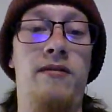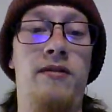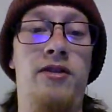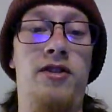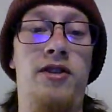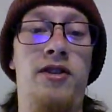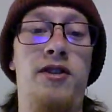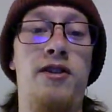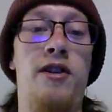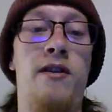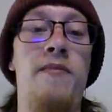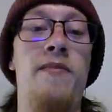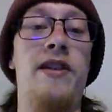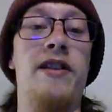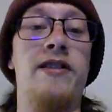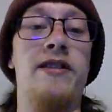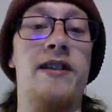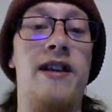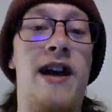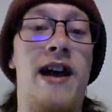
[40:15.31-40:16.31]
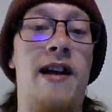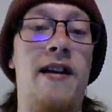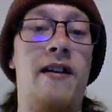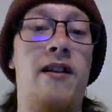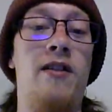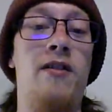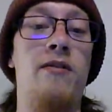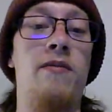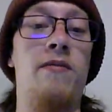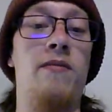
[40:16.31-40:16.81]
just something that's not
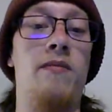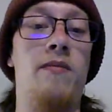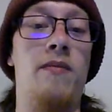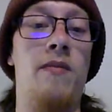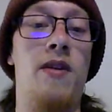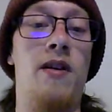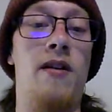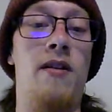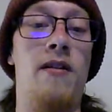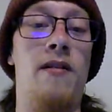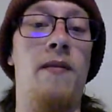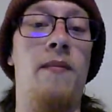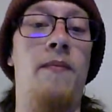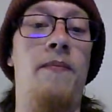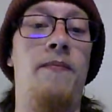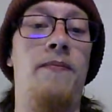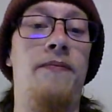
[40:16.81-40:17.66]
gonna